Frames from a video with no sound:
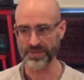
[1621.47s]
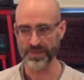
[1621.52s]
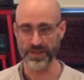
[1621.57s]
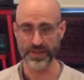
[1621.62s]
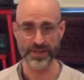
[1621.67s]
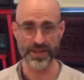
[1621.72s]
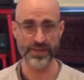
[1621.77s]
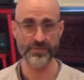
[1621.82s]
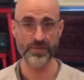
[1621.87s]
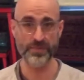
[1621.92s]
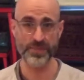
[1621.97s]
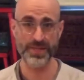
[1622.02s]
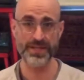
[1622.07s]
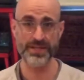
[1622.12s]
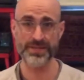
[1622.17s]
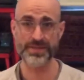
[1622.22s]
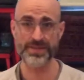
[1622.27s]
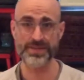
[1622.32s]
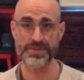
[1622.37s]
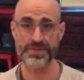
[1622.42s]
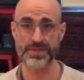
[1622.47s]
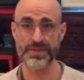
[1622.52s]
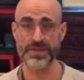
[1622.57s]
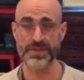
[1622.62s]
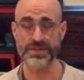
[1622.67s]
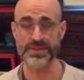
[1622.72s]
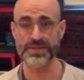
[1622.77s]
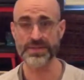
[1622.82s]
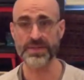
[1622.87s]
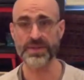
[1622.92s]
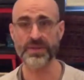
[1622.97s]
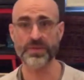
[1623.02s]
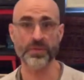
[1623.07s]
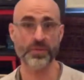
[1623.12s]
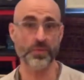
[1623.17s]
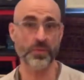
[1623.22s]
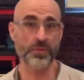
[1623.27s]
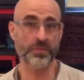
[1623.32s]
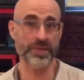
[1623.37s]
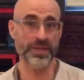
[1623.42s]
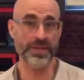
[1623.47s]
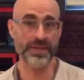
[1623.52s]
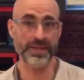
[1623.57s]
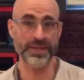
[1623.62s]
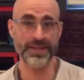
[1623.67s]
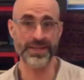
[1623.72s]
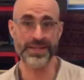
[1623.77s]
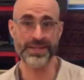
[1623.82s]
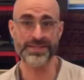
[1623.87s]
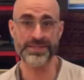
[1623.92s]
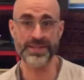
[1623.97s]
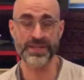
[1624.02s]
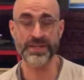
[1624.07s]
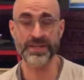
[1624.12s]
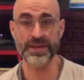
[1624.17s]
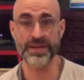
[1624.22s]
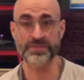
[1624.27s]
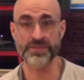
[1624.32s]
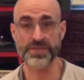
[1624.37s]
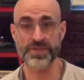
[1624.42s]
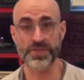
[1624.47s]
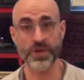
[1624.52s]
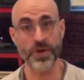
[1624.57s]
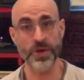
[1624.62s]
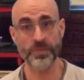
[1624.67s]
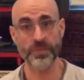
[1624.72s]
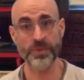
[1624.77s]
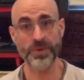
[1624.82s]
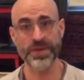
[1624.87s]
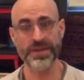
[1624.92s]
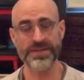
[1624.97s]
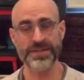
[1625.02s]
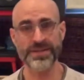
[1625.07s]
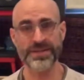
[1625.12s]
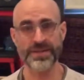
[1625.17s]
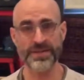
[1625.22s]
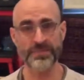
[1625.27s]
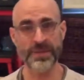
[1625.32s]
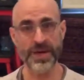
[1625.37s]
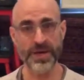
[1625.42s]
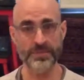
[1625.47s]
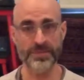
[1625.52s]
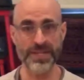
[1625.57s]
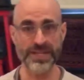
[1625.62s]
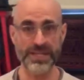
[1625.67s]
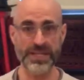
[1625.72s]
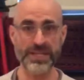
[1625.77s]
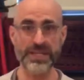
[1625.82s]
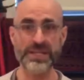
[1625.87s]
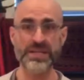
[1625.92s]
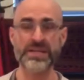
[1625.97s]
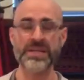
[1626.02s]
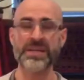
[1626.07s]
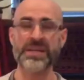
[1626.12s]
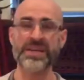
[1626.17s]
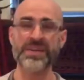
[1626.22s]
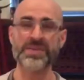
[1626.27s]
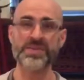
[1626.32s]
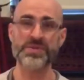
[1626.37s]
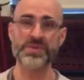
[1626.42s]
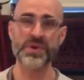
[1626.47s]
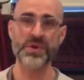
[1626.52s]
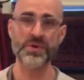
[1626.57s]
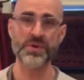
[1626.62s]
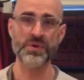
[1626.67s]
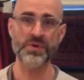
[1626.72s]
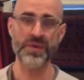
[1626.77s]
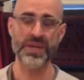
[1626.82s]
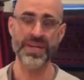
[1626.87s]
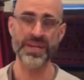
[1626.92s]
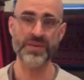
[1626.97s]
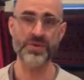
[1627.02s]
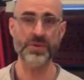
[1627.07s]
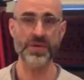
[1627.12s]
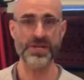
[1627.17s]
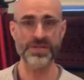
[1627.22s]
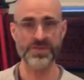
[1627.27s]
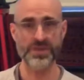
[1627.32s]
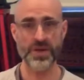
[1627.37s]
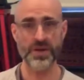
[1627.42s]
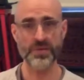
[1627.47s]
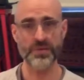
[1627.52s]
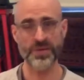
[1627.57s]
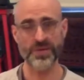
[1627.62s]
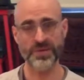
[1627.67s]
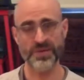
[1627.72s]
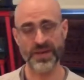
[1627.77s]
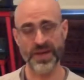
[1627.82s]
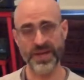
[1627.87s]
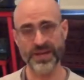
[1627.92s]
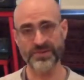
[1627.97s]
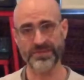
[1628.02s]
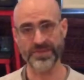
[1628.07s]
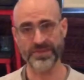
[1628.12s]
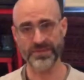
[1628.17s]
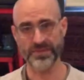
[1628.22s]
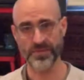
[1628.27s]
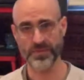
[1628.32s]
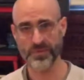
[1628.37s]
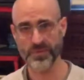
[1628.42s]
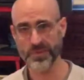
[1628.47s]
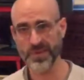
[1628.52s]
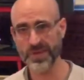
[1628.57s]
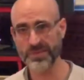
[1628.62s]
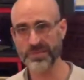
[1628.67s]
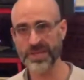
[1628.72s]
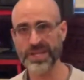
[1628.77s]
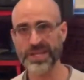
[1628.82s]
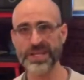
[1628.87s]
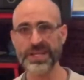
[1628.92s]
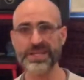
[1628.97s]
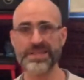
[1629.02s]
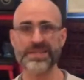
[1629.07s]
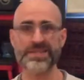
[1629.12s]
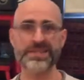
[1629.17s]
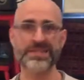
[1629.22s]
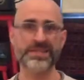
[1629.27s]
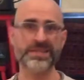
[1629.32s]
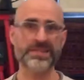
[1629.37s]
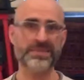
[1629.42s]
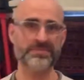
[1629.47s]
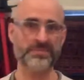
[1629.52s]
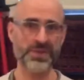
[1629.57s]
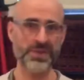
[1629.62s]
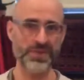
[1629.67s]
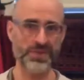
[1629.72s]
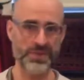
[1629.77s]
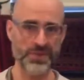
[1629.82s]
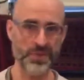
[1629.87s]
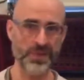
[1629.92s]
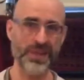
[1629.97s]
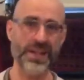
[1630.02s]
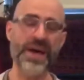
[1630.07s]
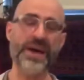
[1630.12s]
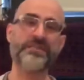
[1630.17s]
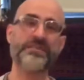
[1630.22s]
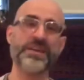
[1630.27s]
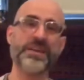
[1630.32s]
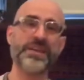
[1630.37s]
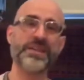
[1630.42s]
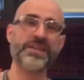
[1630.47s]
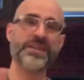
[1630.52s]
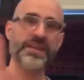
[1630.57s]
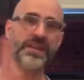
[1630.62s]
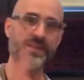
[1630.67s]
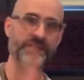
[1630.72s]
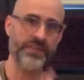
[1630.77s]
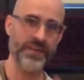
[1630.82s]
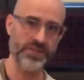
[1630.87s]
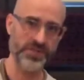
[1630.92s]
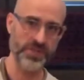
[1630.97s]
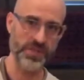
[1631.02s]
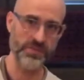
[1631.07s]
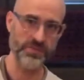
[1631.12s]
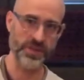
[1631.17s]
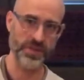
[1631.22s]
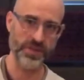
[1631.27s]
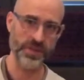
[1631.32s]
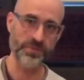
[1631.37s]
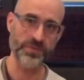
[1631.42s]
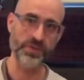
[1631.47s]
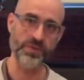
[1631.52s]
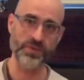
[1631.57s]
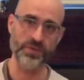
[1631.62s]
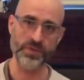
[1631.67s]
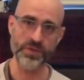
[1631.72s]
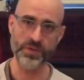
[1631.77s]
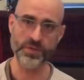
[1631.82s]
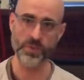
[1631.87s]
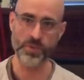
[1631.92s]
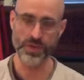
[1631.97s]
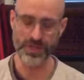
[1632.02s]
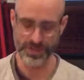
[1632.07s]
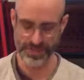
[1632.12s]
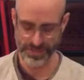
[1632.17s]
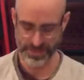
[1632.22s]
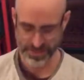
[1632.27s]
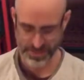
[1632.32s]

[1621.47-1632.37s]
11 minutes is, is would be an easy enough start point, in my opinion. So again, you wanna start with kind of a three minutes, build to 11, then eventually build up to 31.